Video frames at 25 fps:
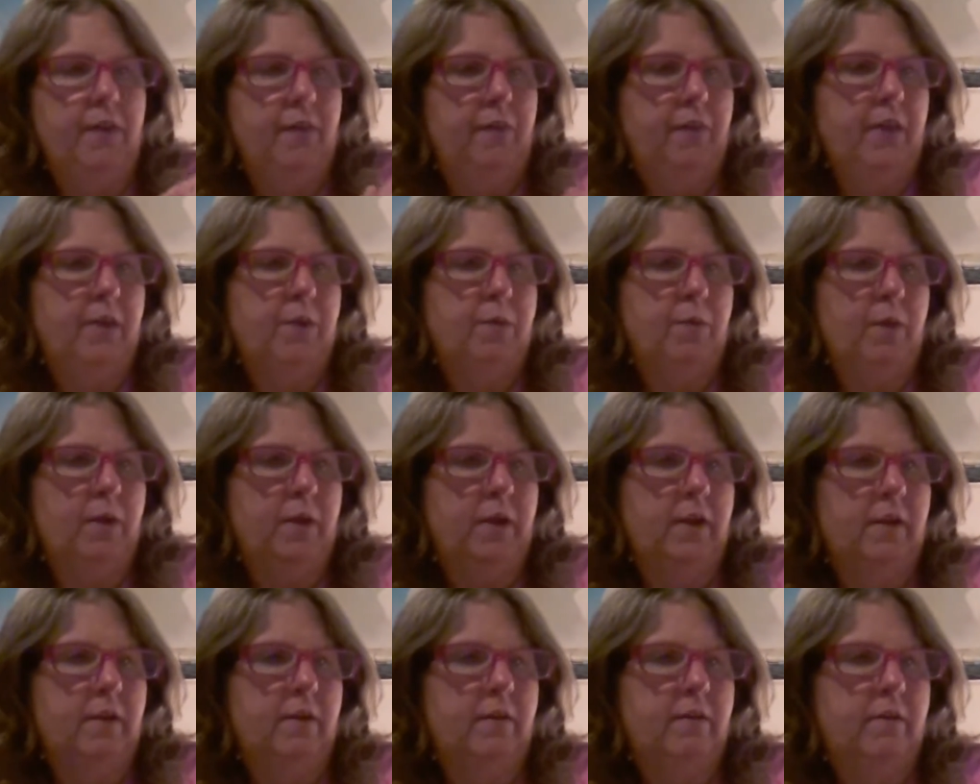then this
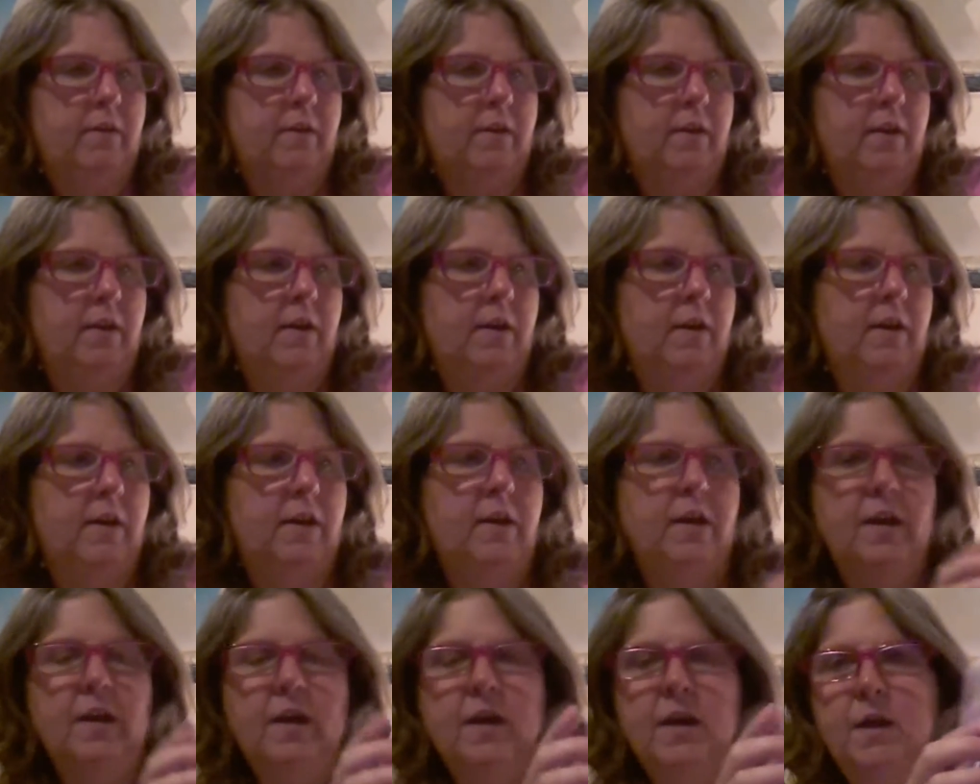one is
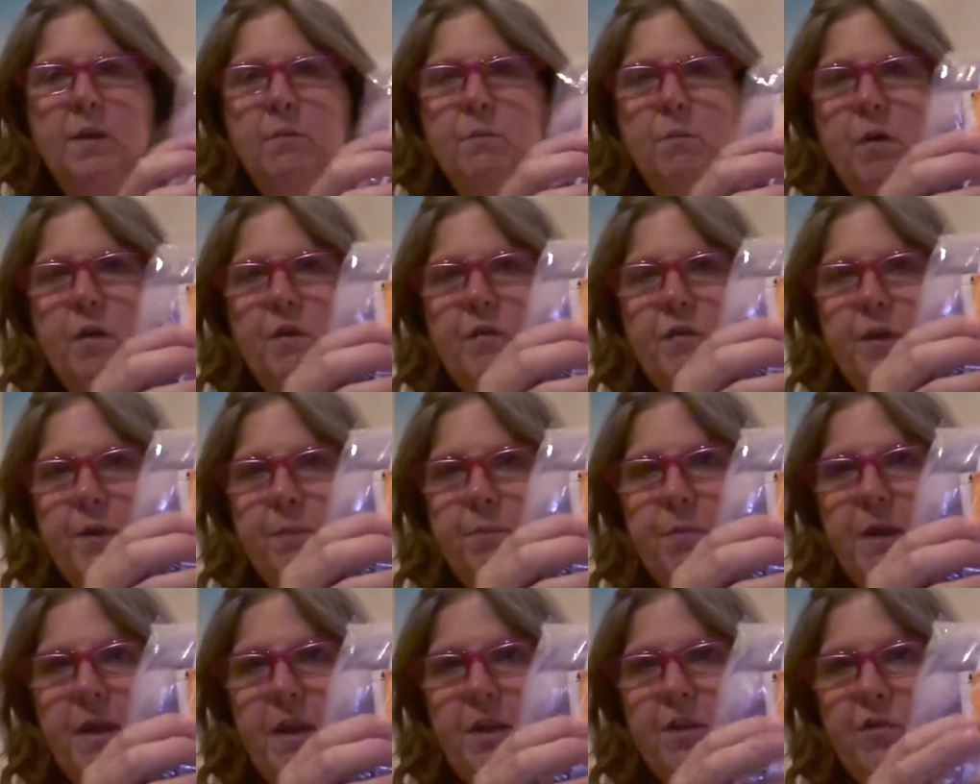
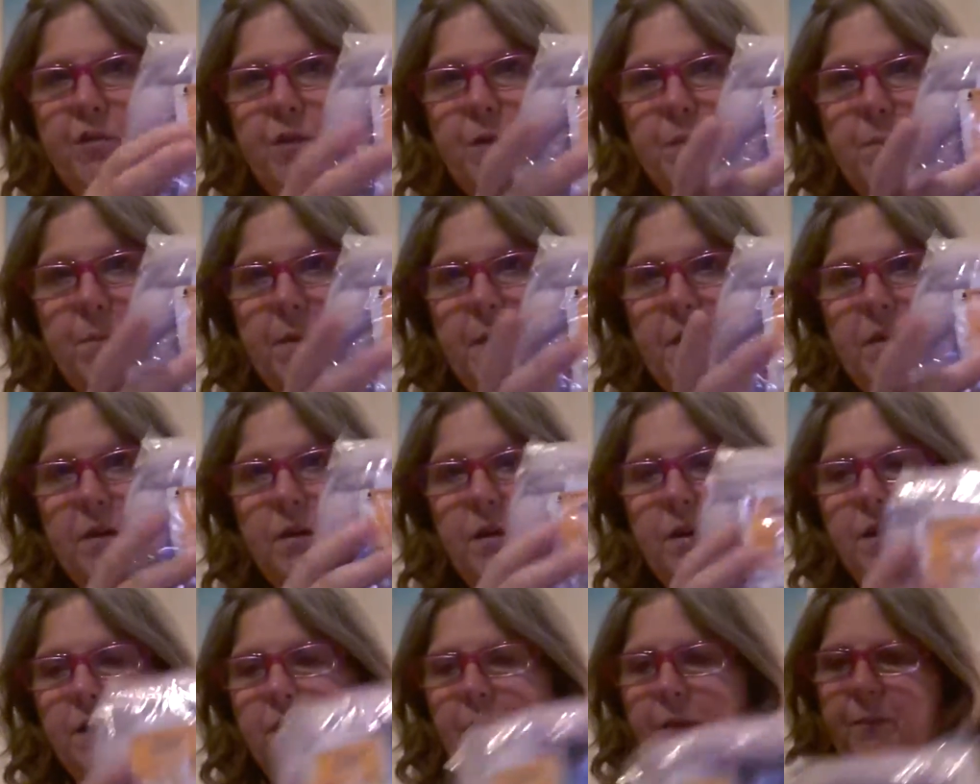Perfect Peach from
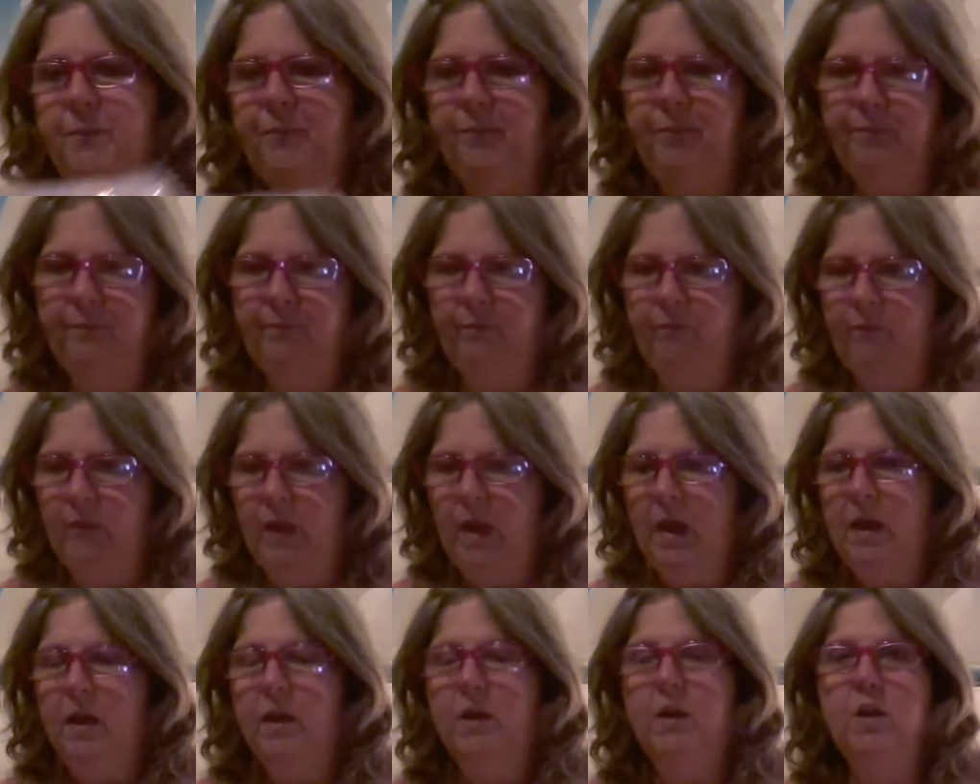Bigelow.
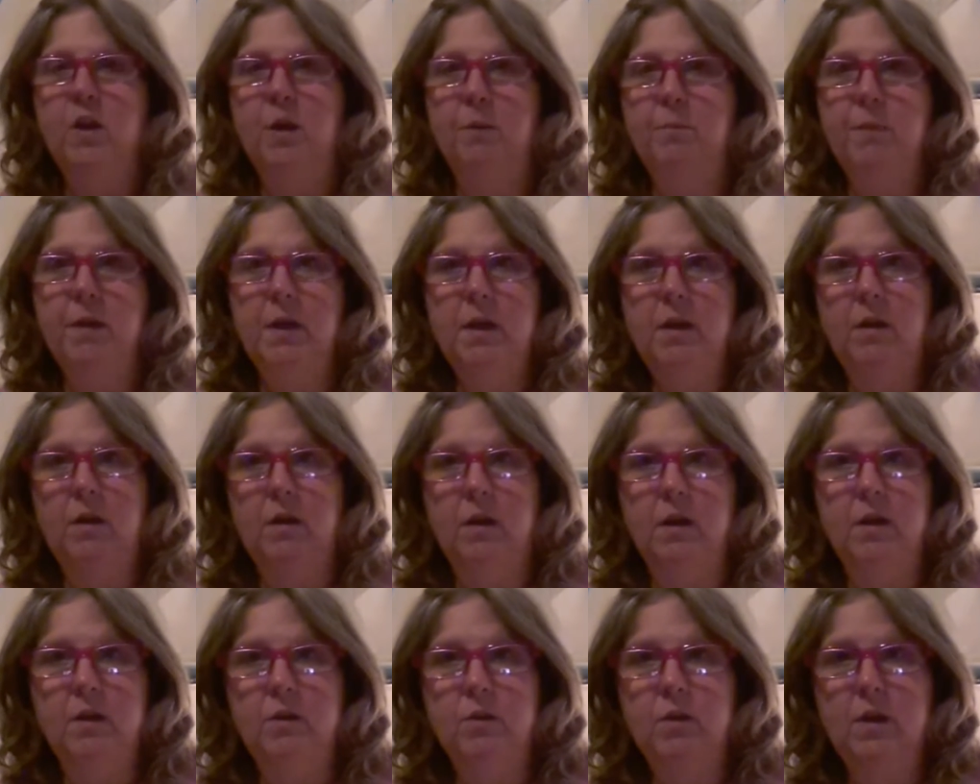You know,
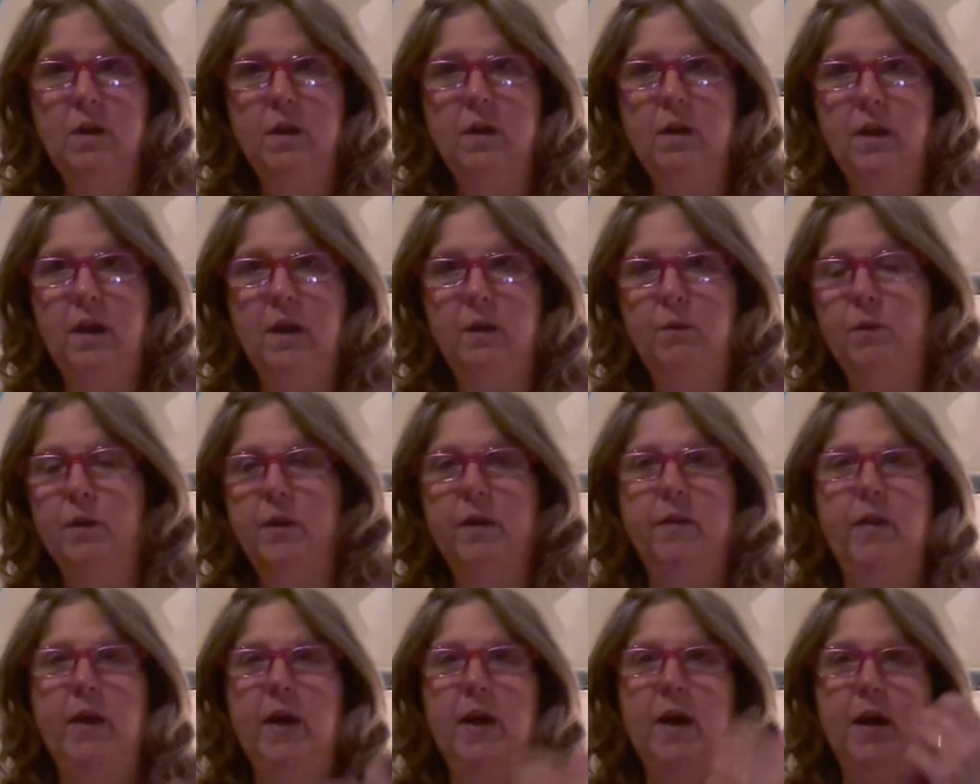Bigelow got one
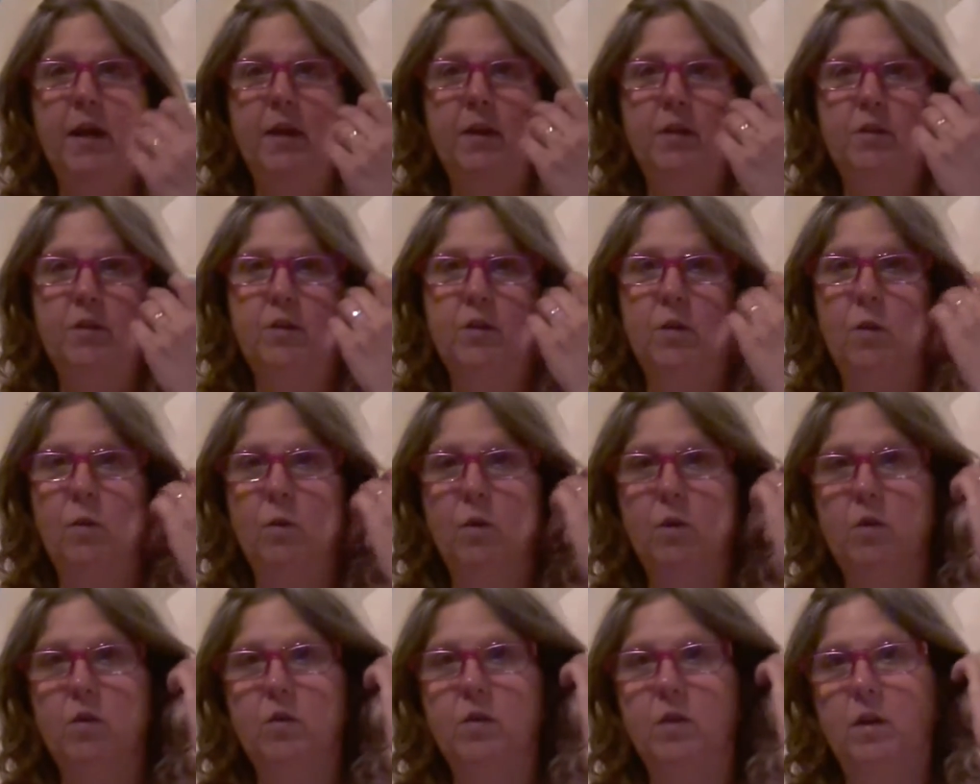of the highest
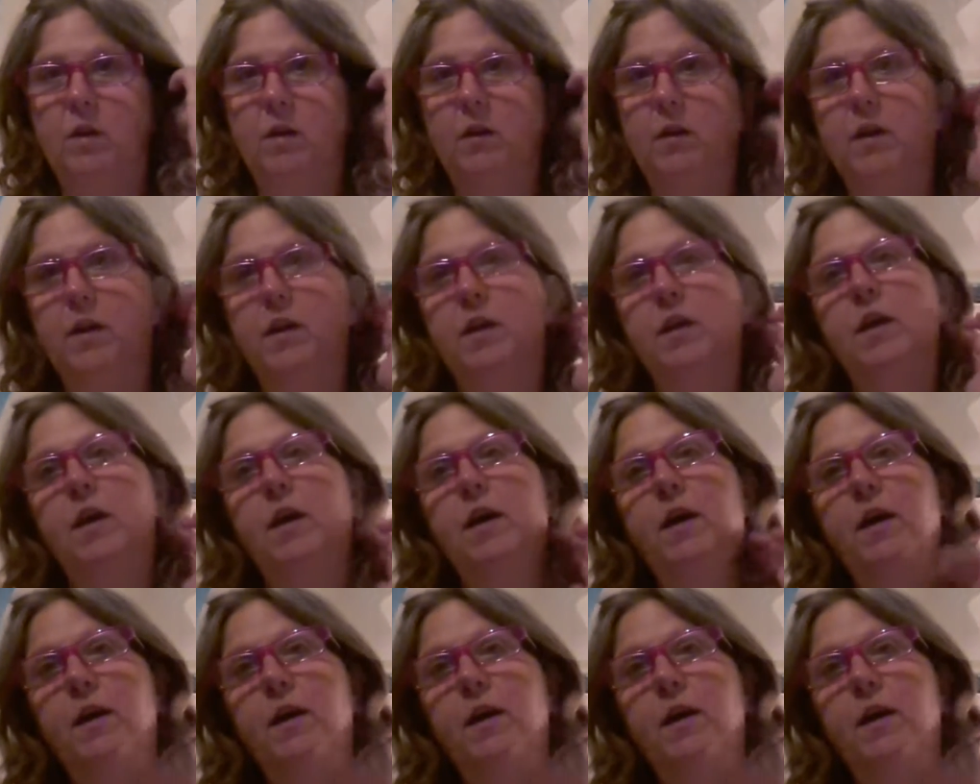scores on